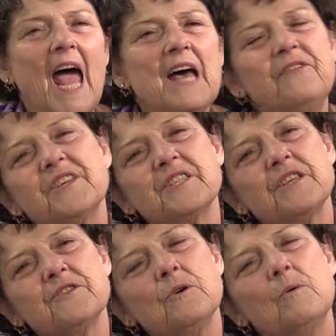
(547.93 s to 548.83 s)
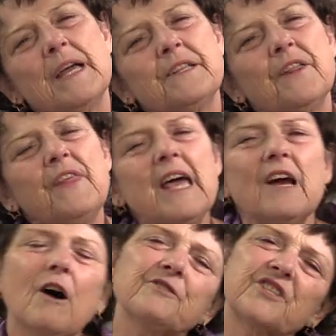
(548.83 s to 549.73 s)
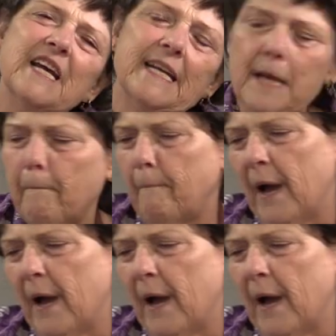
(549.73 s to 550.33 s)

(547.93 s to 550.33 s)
And this is the way that they all stand up,